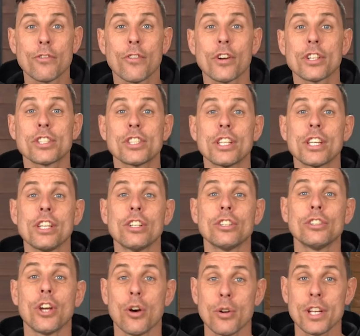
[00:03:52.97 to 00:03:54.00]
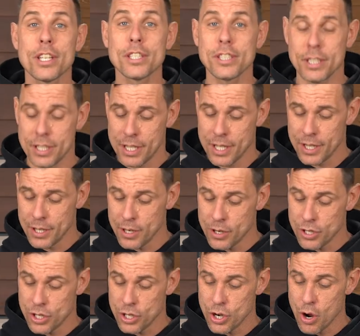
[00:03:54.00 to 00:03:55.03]
the first thing you'll notice is that
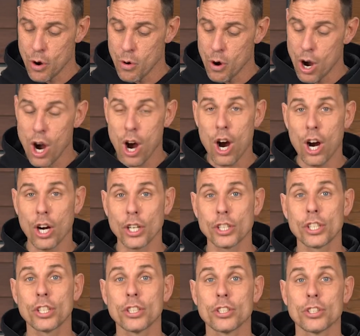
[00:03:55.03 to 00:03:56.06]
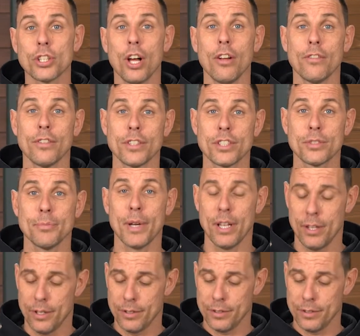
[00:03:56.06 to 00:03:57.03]
there is no harsh solvent smell.